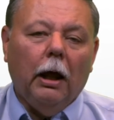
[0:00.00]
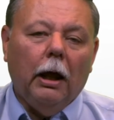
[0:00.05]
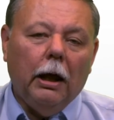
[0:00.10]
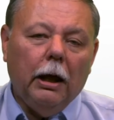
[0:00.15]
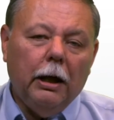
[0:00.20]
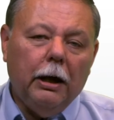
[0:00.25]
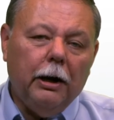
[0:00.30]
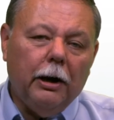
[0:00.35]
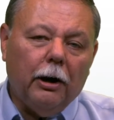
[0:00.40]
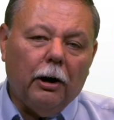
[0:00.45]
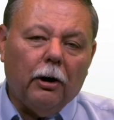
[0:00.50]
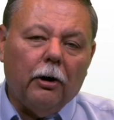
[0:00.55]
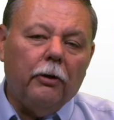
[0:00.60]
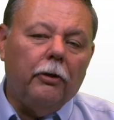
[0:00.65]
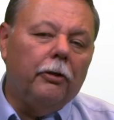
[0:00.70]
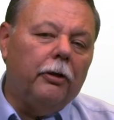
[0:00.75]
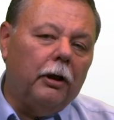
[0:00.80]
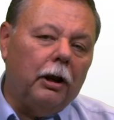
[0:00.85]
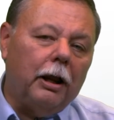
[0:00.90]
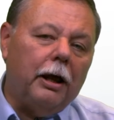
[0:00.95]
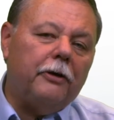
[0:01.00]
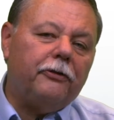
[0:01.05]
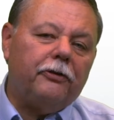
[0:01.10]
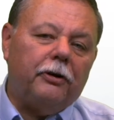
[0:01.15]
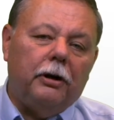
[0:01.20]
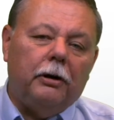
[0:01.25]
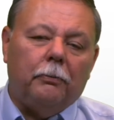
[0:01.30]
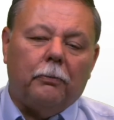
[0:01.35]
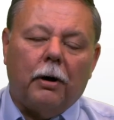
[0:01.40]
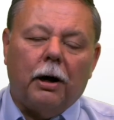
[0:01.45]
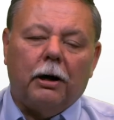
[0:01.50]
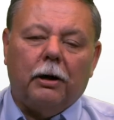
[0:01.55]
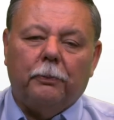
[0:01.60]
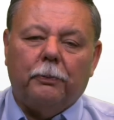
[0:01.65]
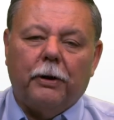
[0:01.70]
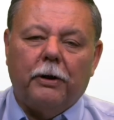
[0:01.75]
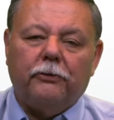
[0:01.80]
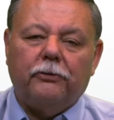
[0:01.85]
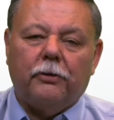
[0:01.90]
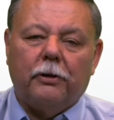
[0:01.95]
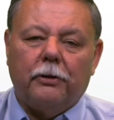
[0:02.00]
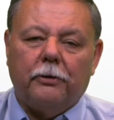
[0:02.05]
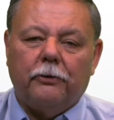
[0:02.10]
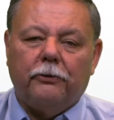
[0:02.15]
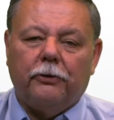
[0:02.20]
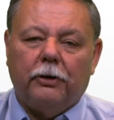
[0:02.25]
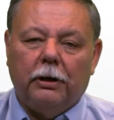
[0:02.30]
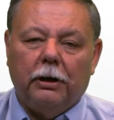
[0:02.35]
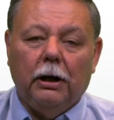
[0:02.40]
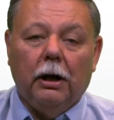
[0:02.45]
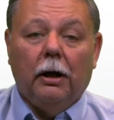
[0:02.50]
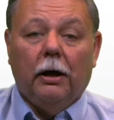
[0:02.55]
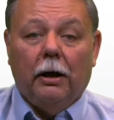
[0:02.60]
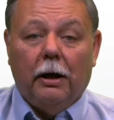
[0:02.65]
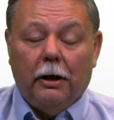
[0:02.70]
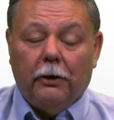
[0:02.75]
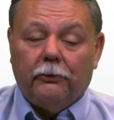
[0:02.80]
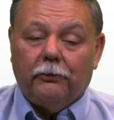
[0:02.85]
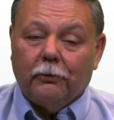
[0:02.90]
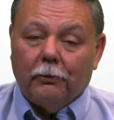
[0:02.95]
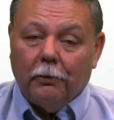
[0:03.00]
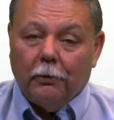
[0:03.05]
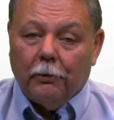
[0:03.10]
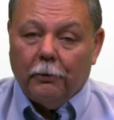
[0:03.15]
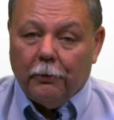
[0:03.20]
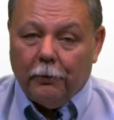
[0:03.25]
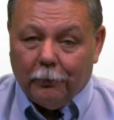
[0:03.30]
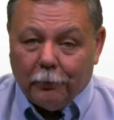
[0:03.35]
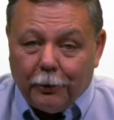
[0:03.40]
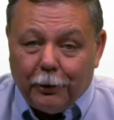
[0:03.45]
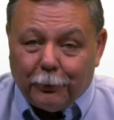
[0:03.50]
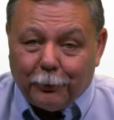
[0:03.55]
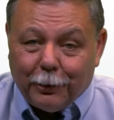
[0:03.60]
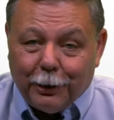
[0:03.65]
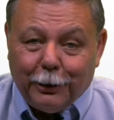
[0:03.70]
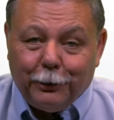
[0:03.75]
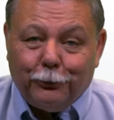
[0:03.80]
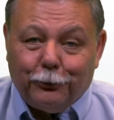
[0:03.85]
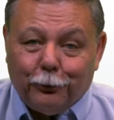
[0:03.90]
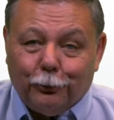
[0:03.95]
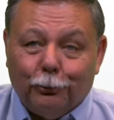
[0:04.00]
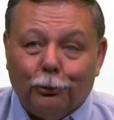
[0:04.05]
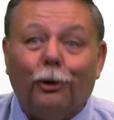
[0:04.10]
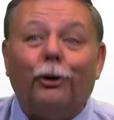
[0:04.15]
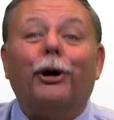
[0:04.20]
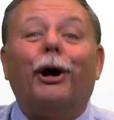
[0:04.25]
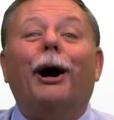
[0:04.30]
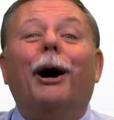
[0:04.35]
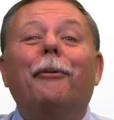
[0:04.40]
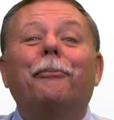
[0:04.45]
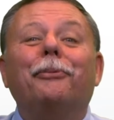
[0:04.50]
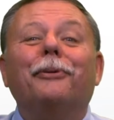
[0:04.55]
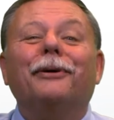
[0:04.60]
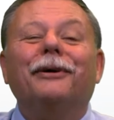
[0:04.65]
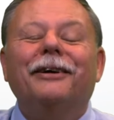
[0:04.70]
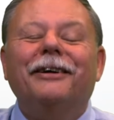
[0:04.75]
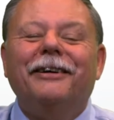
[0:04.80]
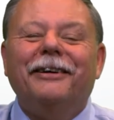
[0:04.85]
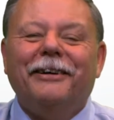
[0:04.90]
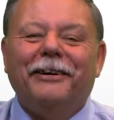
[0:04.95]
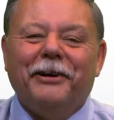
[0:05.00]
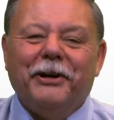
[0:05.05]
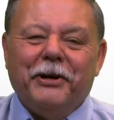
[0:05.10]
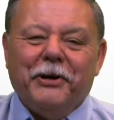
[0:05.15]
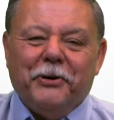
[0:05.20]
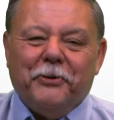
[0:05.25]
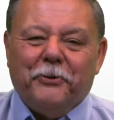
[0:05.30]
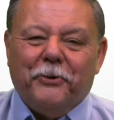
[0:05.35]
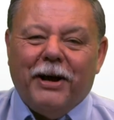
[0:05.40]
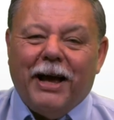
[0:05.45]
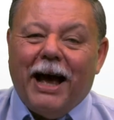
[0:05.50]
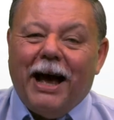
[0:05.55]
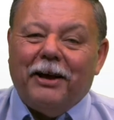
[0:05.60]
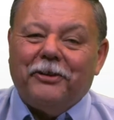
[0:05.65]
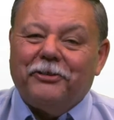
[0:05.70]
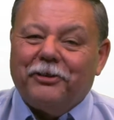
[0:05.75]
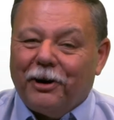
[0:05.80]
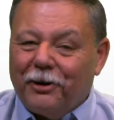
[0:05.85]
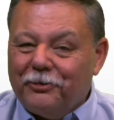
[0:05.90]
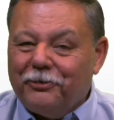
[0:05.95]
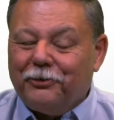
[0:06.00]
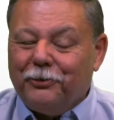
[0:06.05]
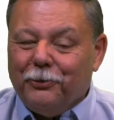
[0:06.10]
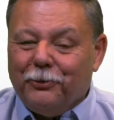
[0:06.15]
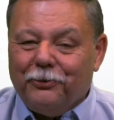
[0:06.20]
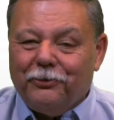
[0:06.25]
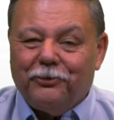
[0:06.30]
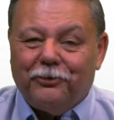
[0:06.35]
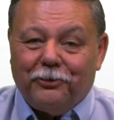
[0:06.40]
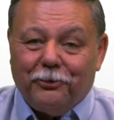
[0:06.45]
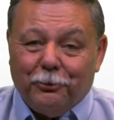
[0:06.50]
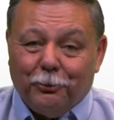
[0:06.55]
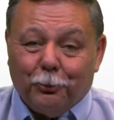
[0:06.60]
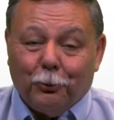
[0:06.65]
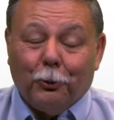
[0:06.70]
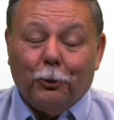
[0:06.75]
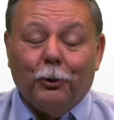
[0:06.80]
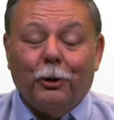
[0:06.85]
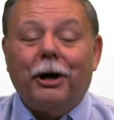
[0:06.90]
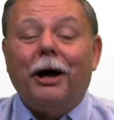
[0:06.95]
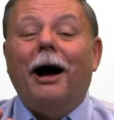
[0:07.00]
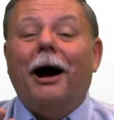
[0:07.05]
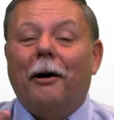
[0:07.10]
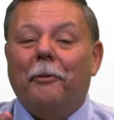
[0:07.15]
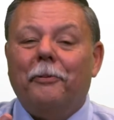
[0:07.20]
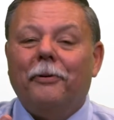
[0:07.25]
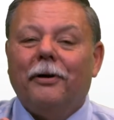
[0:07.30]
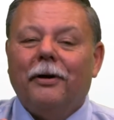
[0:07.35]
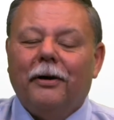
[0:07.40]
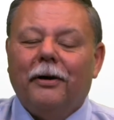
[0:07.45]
Here, the lesson in marketplace literacy is literally to look up. We asked our students to look up